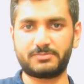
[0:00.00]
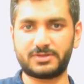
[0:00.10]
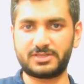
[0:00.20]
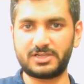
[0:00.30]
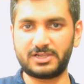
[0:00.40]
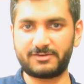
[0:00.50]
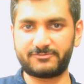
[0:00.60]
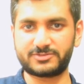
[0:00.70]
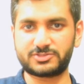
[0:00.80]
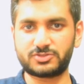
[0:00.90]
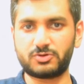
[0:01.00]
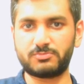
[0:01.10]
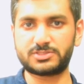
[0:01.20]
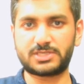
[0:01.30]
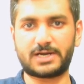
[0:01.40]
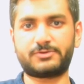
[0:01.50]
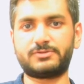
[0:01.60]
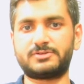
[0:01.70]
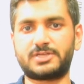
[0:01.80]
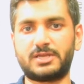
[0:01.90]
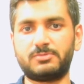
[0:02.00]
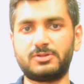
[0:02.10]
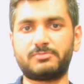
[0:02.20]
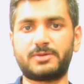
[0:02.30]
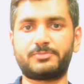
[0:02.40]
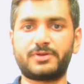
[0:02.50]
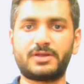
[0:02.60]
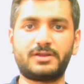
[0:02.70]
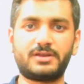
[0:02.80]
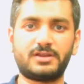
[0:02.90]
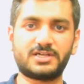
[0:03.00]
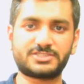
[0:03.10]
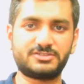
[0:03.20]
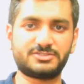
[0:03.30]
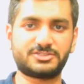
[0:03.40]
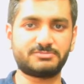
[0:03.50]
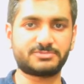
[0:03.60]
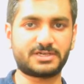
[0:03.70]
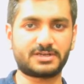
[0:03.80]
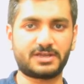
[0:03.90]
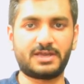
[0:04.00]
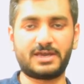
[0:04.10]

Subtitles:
but they left so much out on the table by putting in last year's chipset